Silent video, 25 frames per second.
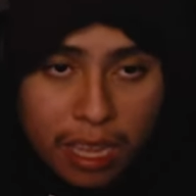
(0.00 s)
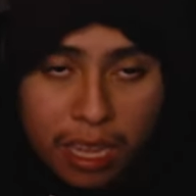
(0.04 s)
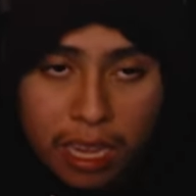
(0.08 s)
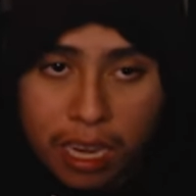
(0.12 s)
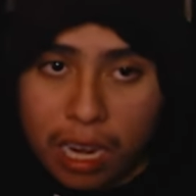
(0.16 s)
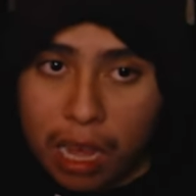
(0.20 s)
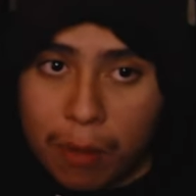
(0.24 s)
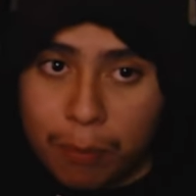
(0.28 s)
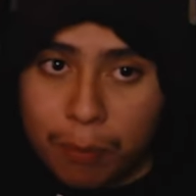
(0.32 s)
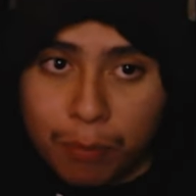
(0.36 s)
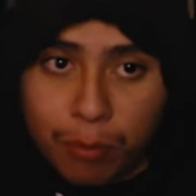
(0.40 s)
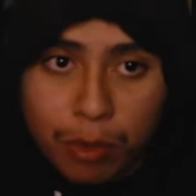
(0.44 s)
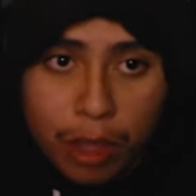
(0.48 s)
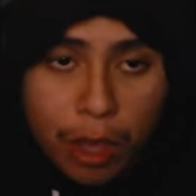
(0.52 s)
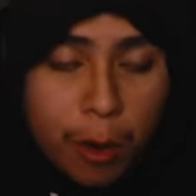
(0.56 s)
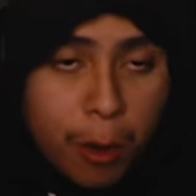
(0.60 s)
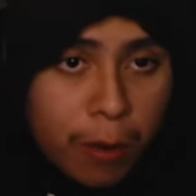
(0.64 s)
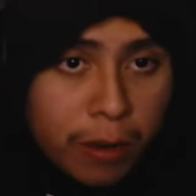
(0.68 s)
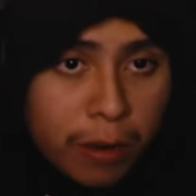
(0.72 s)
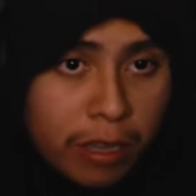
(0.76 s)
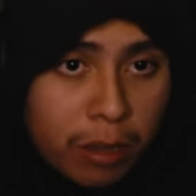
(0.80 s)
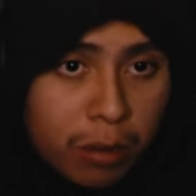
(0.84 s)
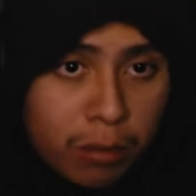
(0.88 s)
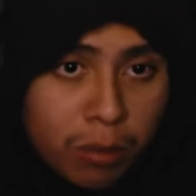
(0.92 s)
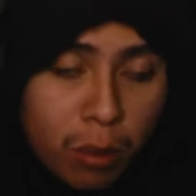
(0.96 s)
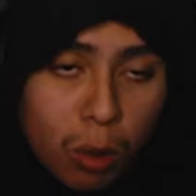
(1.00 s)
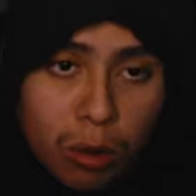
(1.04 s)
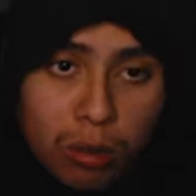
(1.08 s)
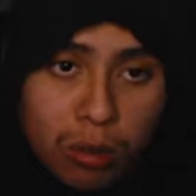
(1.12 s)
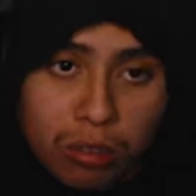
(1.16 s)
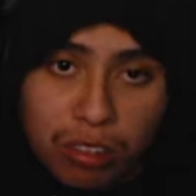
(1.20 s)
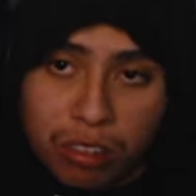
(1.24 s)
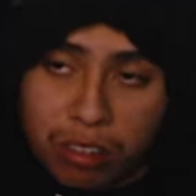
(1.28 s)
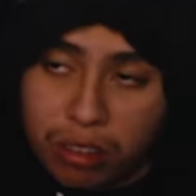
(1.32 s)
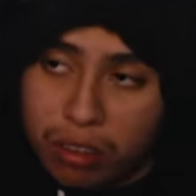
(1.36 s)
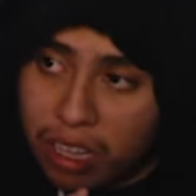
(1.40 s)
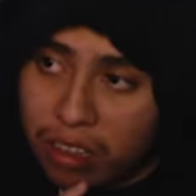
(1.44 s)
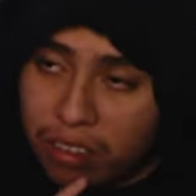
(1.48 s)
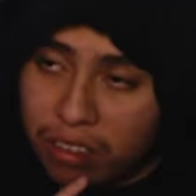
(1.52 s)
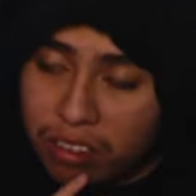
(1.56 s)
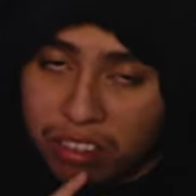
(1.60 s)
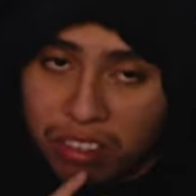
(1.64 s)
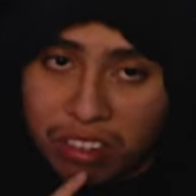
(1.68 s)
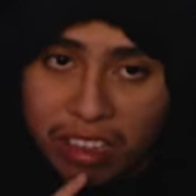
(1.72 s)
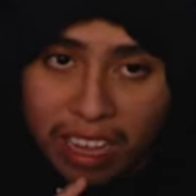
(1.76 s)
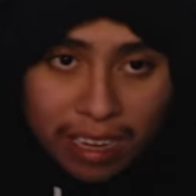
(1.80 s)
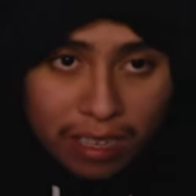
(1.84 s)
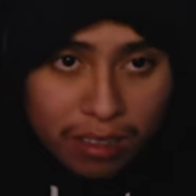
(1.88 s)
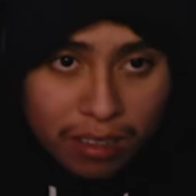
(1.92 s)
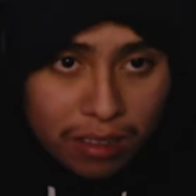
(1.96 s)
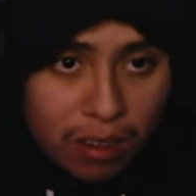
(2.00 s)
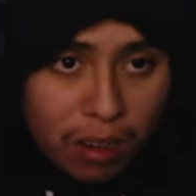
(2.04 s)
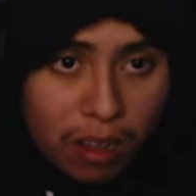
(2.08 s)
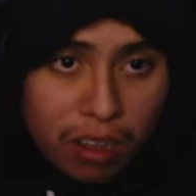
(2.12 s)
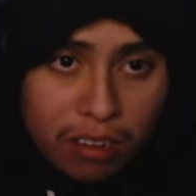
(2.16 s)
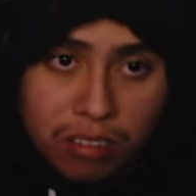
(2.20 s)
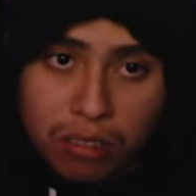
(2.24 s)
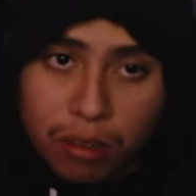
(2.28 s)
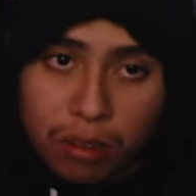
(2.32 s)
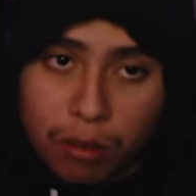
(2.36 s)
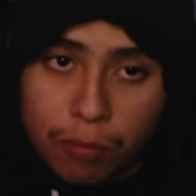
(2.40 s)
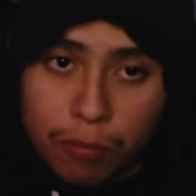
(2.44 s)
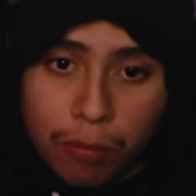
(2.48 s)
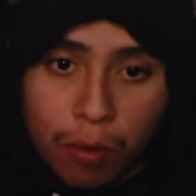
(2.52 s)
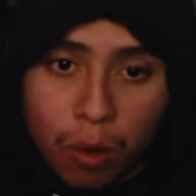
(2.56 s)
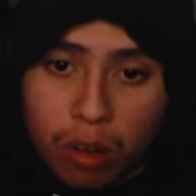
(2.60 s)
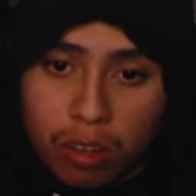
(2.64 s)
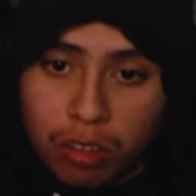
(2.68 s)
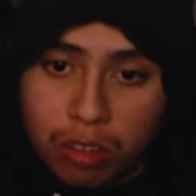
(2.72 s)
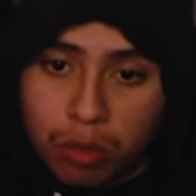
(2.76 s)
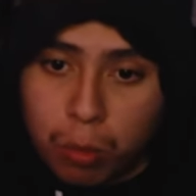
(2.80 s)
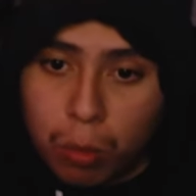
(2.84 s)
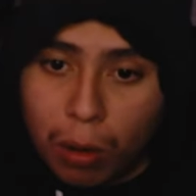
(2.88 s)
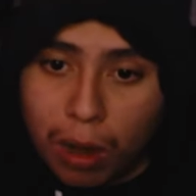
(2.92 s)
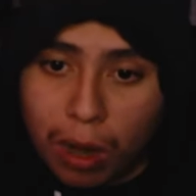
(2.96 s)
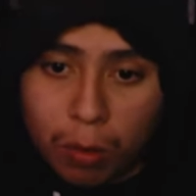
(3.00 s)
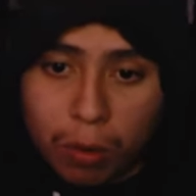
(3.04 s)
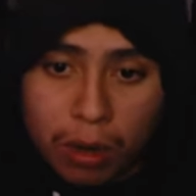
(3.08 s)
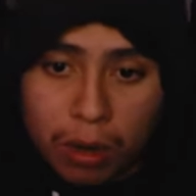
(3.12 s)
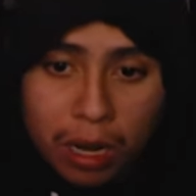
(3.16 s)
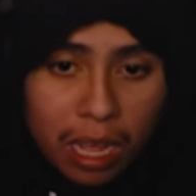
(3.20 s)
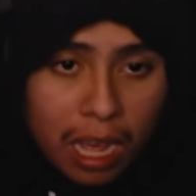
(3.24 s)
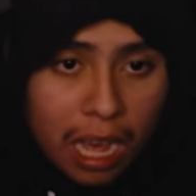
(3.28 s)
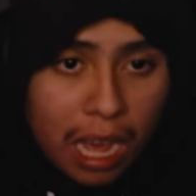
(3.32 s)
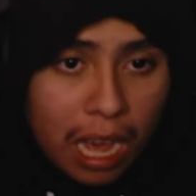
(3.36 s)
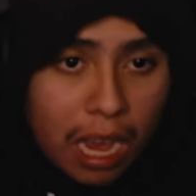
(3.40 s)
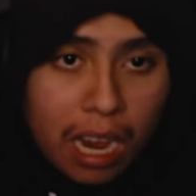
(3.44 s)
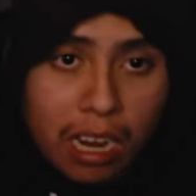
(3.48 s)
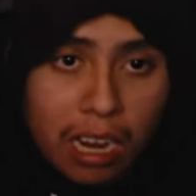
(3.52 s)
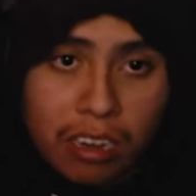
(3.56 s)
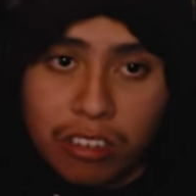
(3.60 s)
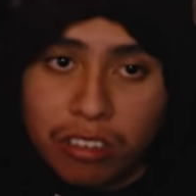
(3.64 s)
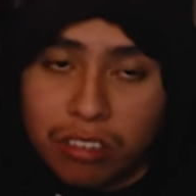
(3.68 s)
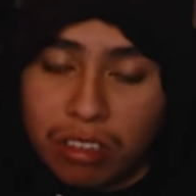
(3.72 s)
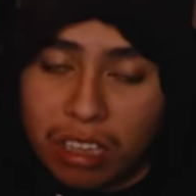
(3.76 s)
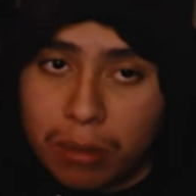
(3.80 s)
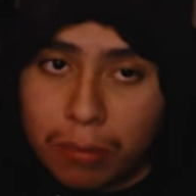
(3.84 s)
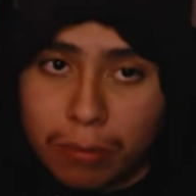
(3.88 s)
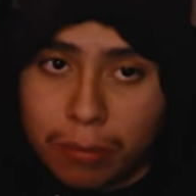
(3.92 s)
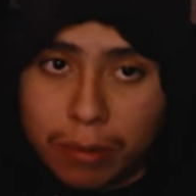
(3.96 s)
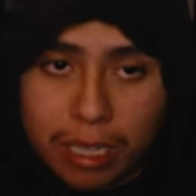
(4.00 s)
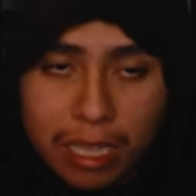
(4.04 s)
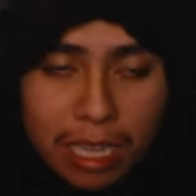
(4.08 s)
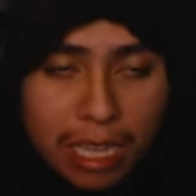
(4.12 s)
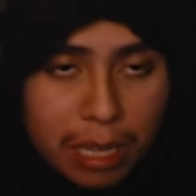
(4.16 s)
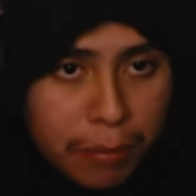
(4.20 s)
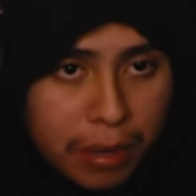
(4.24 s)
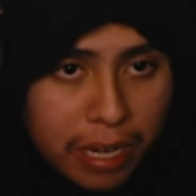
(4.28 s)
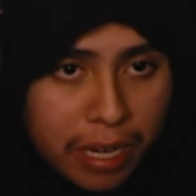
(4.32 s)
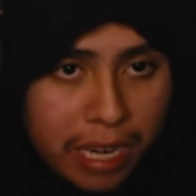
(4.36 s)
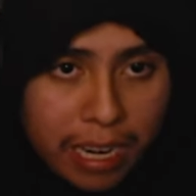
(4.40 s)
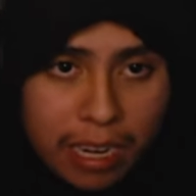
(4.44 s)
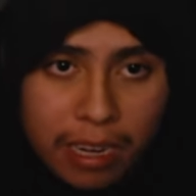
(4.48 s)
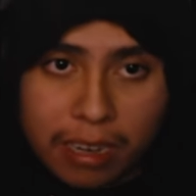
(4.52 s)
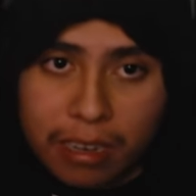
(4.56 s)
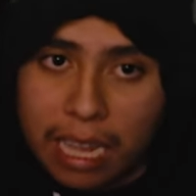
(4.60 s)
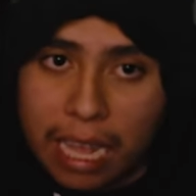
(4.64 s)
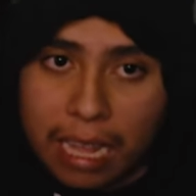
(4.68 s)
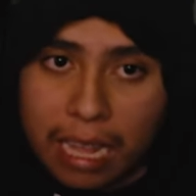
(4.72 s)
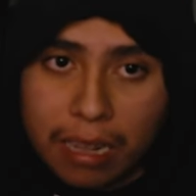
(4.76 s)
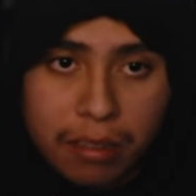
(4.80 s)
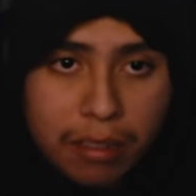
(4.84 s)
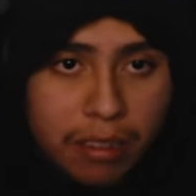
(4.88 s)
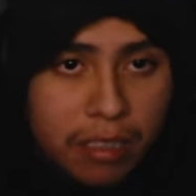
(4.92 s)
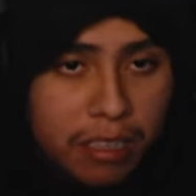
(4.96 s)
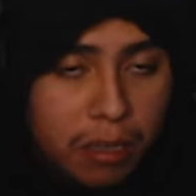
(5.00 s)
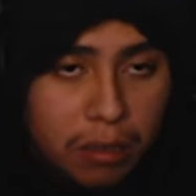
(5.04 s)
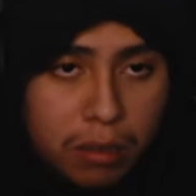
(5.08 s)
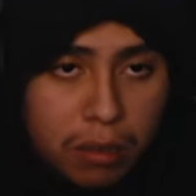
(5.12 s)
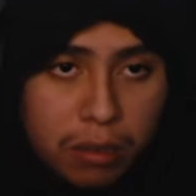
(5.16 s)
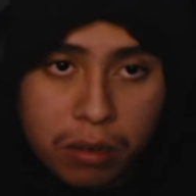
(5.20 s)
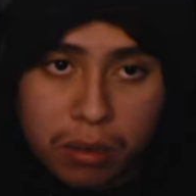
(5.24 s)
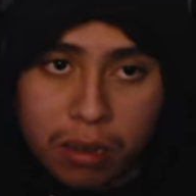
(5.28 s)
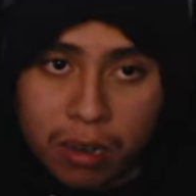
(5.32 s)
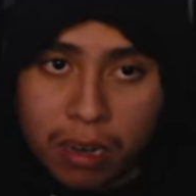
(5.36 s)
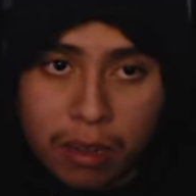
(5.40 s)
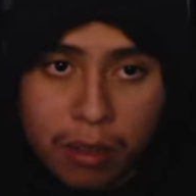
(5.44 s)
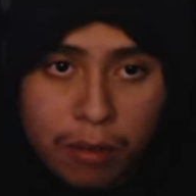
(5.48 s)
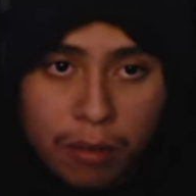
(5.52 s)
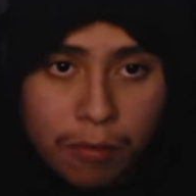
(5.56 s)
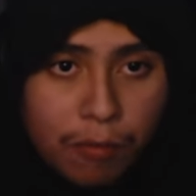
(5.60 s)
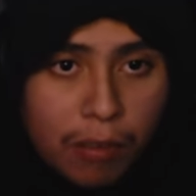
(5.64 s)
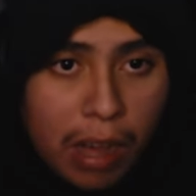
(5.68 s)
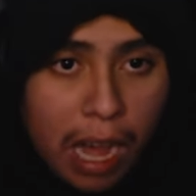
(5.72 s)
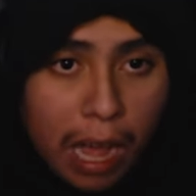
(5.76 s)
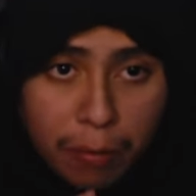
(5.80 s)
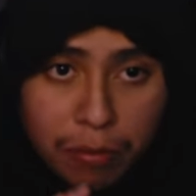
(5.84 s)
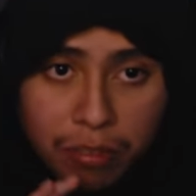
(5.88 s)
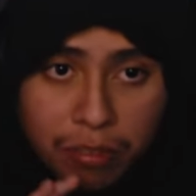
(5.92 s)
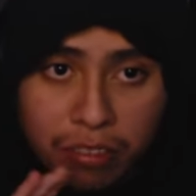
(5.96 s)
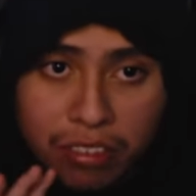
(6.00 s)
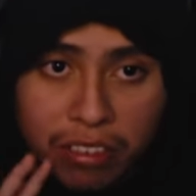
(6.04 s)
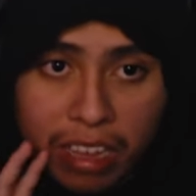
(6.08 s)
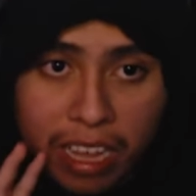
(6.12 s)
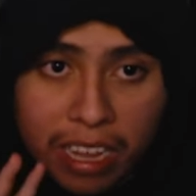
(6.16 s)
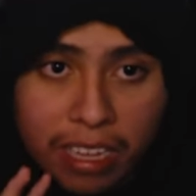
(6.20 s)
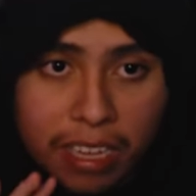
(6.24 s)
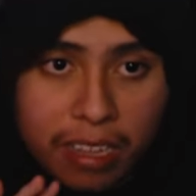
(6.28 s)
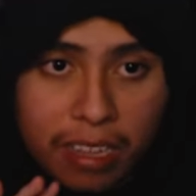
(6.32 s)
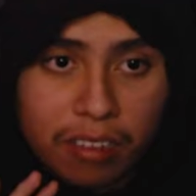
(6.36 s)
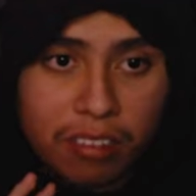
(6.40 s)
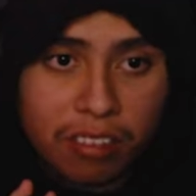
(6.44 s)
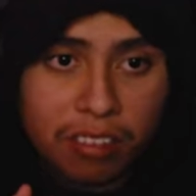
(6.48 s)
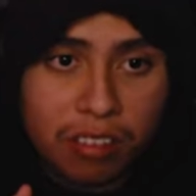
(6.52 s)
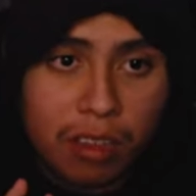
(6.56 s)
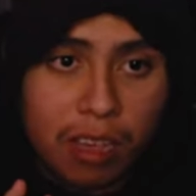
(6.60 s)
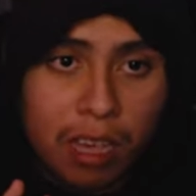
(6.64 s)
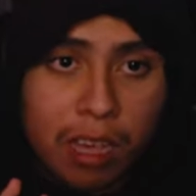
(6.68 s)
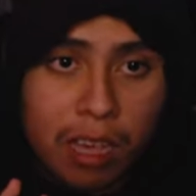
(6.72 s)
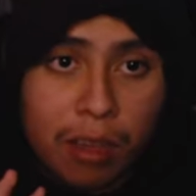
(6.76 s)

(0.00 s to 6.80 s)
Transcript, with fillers: And I'm telling you, those insane lucks, the first round, I just eliminated that dealer. Five seconds.